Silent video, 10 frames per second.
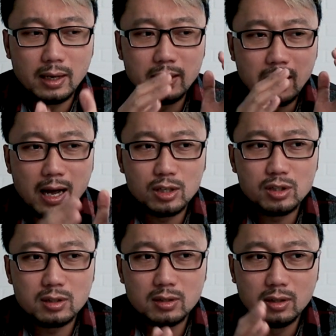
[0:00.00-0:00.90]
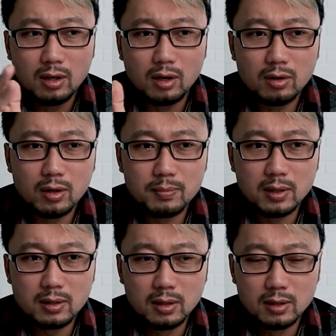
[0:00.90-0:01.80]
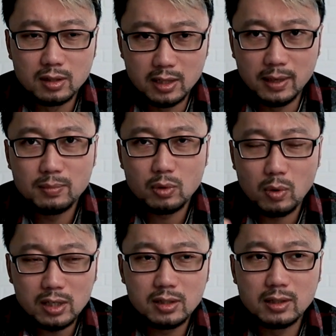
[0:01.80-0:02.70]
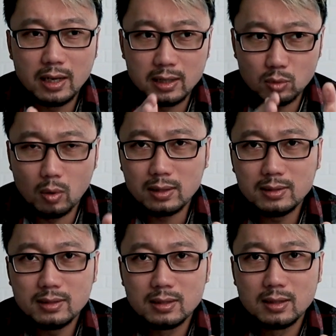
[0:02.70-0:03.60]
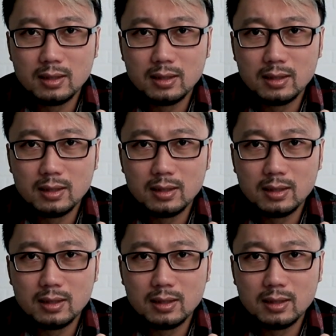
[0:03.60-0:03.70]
and answer all of the same question as once,